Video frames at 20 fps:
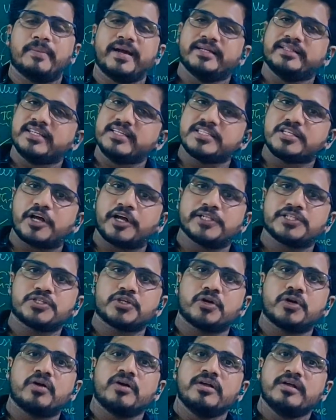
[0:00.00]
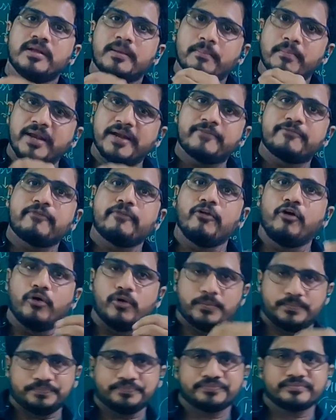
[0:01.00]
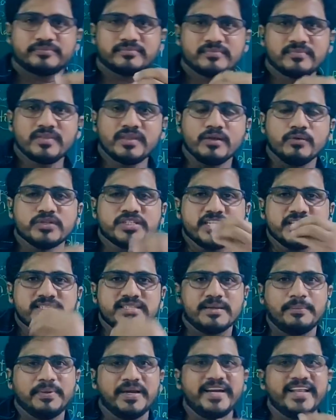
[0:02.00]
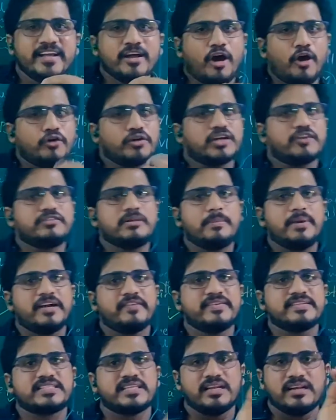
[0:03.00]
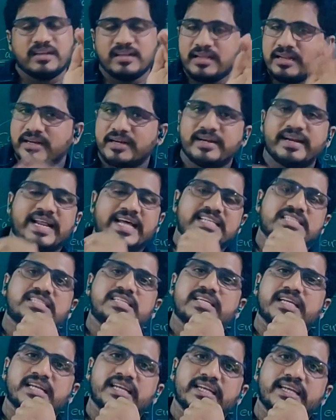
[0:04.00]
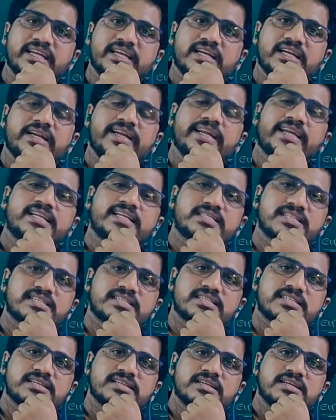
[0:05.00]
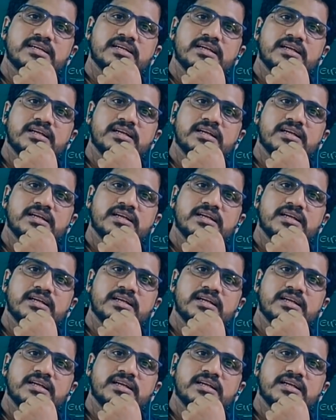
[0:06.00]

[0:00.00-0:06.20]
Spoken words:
By this also blood flow which is bleeding out of the blood vessel drastically decreases.